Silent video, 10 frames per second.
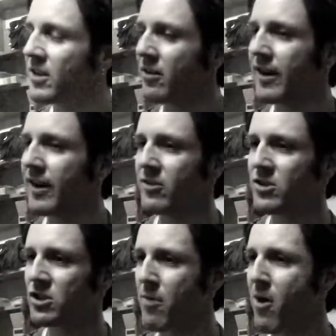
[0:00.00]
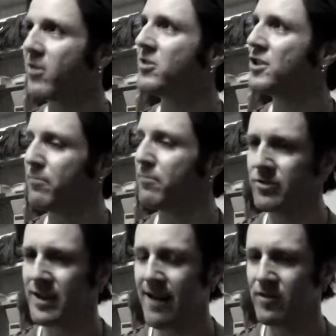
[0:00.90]
The clinic, there's smaller
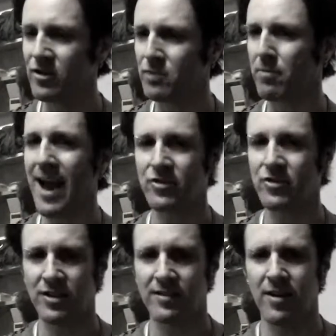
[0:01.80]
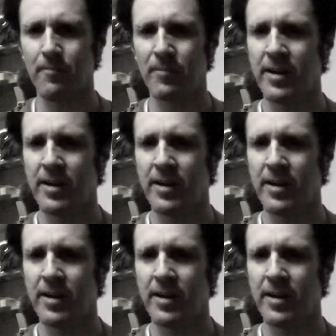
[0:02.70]
cymbals, and I have the splashes and the